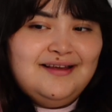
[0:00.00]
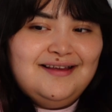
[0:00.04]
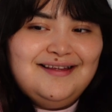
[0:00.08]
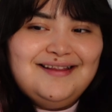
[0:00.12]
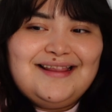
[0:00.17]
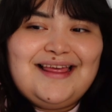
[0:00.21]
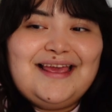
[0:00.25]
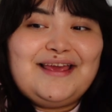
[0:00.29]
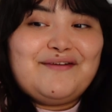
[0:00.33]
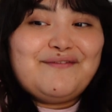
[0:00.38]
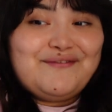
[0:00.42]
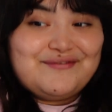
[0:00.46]

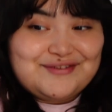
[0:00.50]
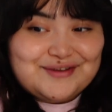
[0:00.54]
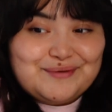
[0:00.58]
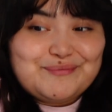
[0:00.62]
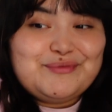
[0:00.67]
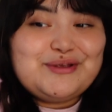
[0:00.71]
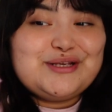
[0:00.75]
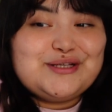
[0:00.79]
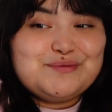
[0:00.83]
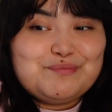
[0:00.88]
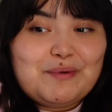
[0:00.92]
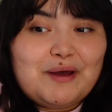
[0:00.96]
Like if
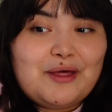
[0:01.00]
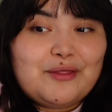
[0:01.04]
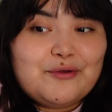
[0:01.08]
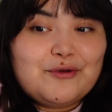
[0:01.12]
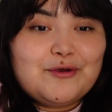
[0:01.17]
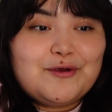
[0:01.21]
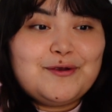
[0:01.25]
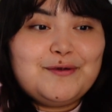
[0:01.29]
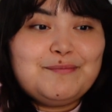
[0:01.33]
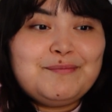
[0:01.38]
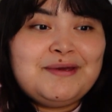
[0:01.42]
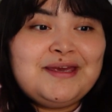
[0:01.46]
something's
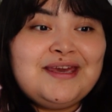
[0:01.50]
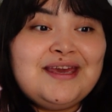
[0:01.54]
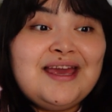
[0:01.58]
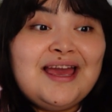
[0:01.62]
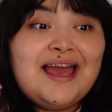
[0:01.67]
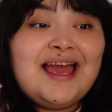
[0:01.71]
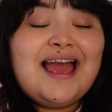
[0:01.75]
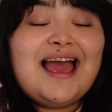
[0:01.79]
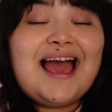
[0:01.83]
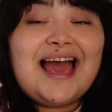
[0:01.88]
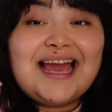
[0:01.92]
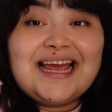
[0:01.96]
bothering me,
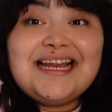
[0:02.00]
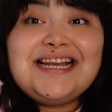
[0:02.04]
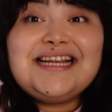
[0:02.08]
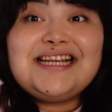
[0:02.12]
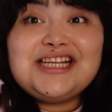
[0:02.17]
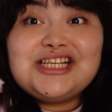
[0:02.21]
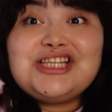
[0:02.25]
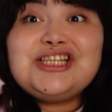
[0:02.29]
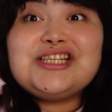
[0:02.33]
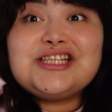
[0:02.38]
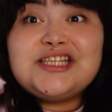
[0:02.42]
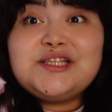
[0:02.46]
I
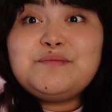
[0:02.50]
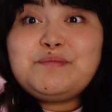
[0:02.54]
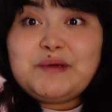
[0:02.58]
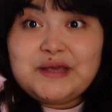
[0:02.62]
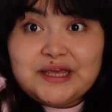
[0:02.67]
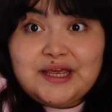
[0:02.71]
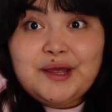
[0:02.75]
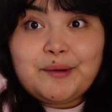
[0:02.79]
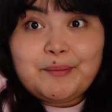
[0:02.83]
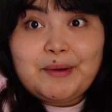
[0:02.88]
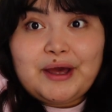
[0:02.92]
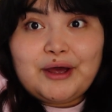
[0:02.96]
need to
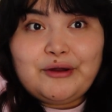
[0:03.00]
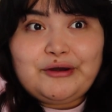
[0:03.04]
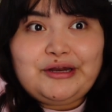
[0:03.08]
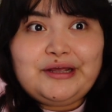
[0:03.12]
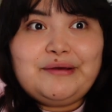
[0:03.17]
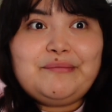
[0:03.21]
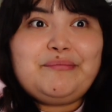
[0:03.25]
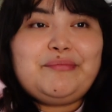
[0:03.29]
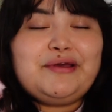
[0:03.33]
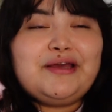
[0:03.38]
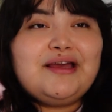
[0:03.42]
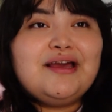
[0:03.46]
speak about
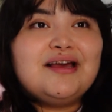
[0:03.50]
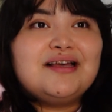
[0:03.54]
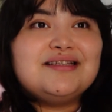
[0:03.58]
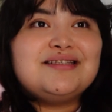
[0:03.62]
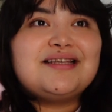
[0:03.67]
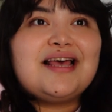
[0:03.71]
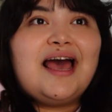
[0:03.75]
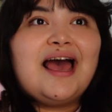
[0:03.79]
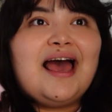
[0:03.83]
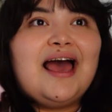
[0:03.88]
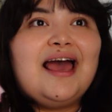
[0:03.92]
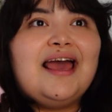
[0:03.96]
it
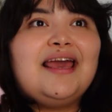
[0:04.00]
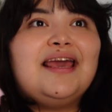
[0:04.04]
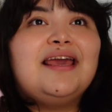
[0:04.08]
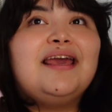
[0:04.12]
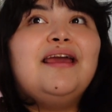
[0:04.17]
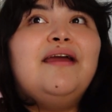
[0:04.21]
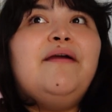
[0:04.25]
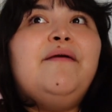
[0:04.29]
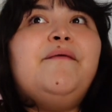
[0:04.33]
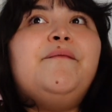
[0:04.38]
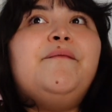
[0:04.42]
because I